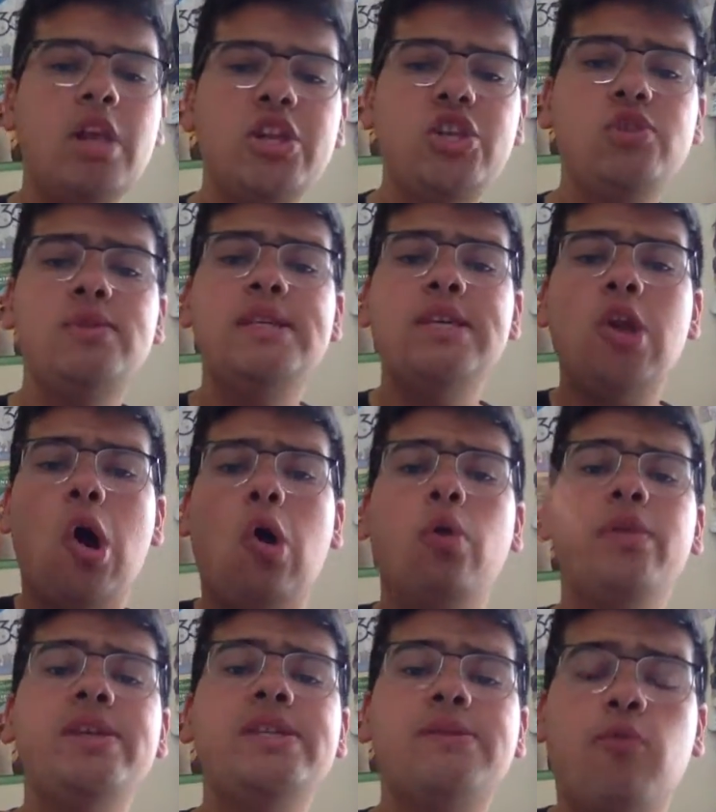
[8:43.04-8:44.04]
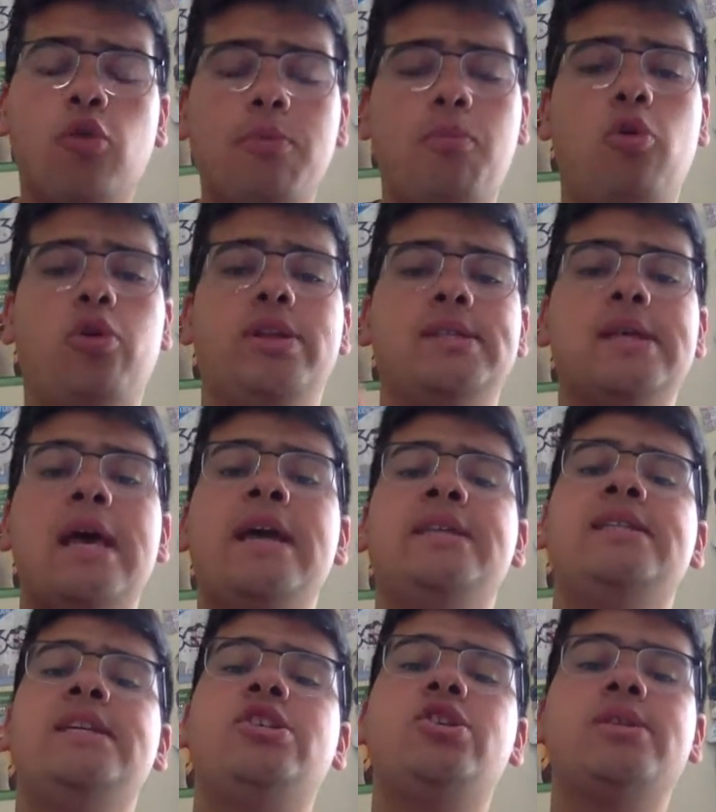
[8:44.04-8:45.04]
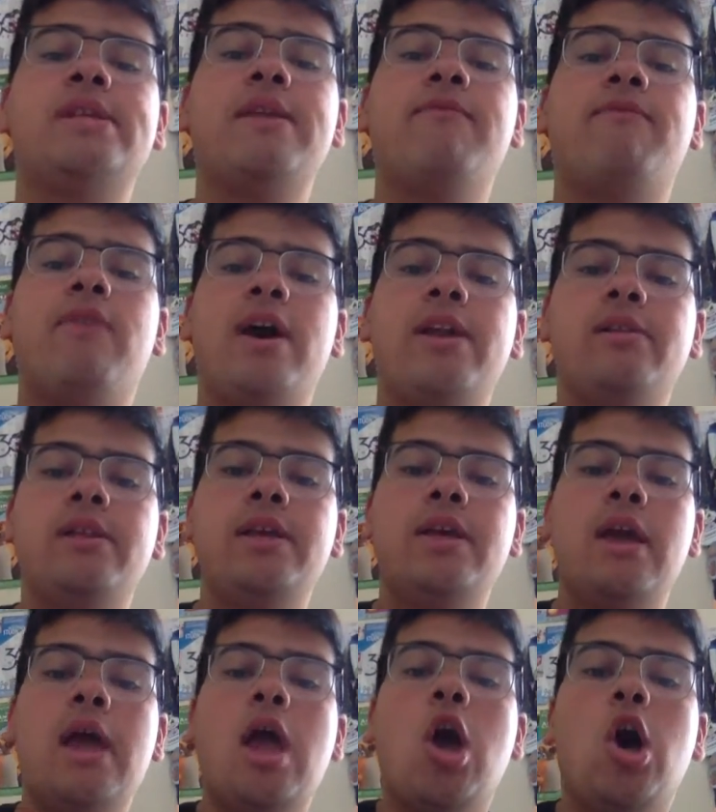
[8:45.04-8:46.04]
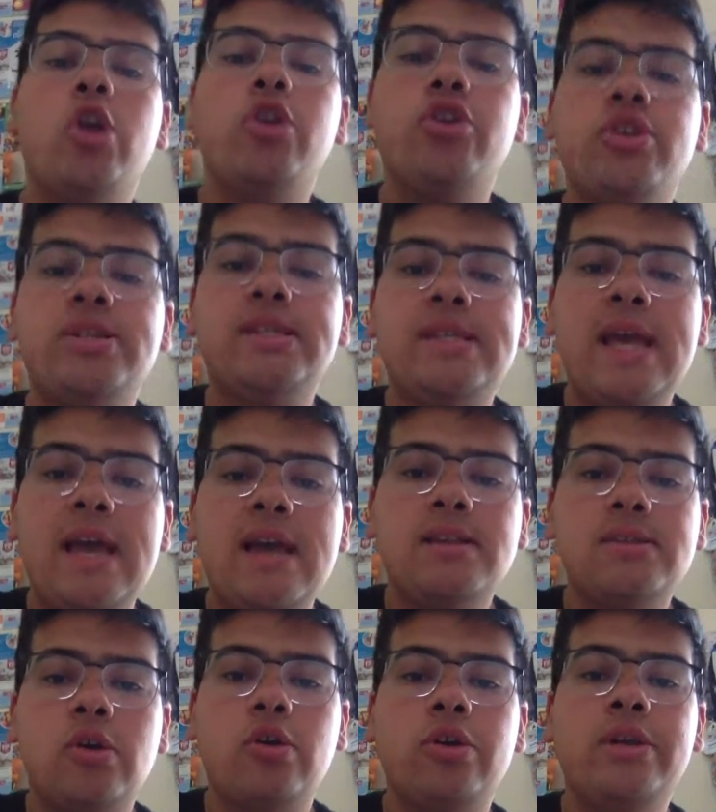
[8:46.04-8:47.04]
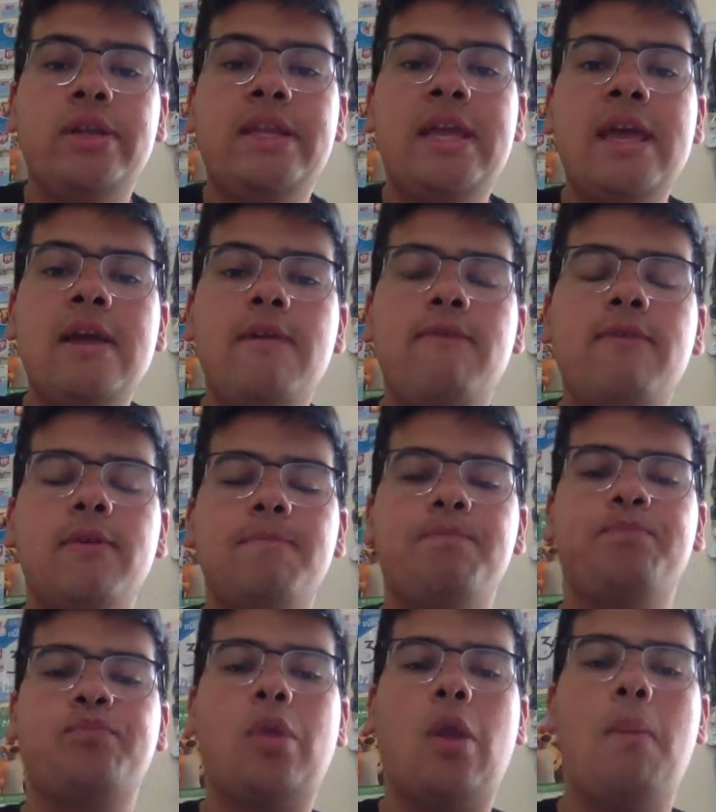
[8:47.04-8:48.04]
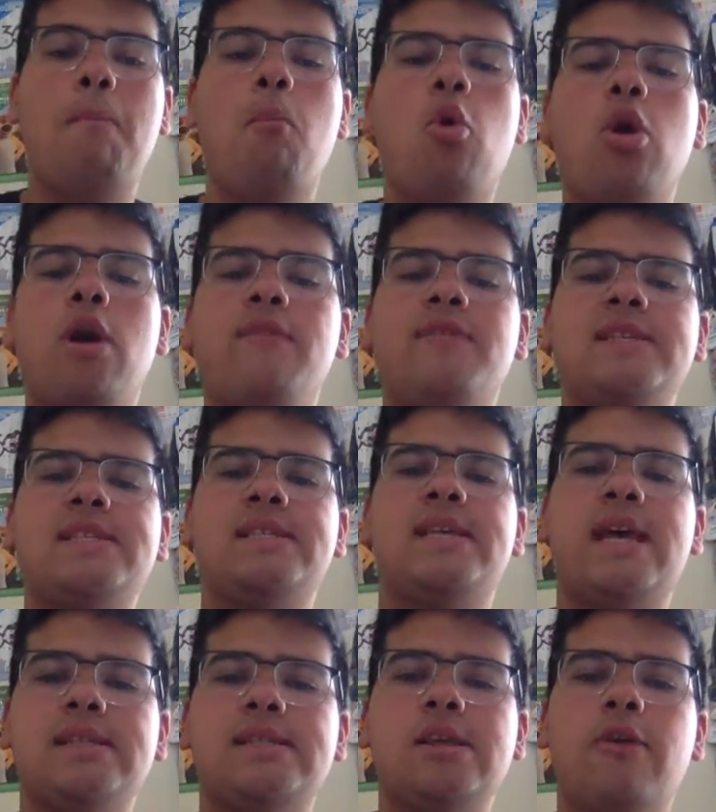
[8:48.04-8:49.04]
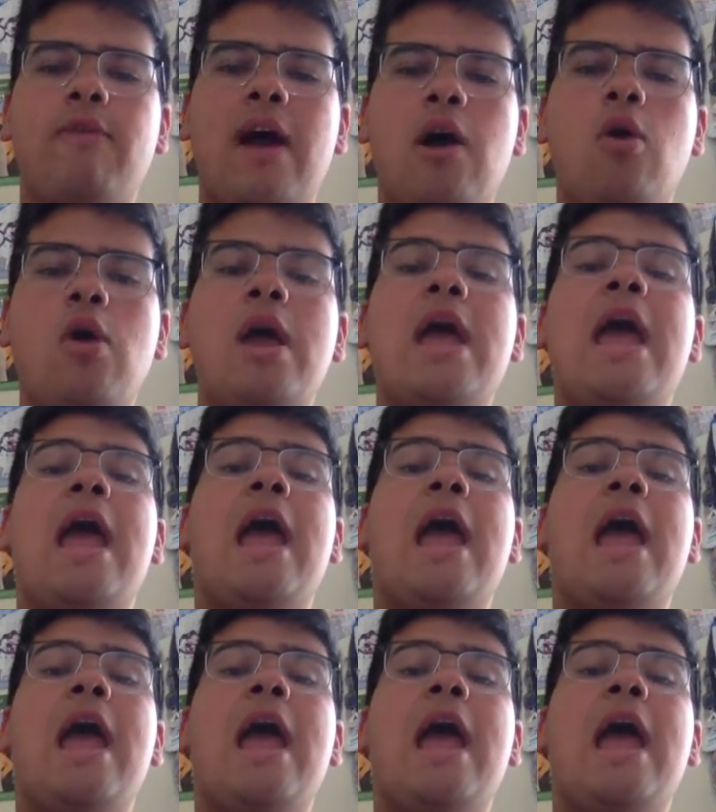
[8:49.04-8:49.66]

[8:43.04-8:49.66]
Using all these 4 points, teachers can finally understand or give more of a sense of how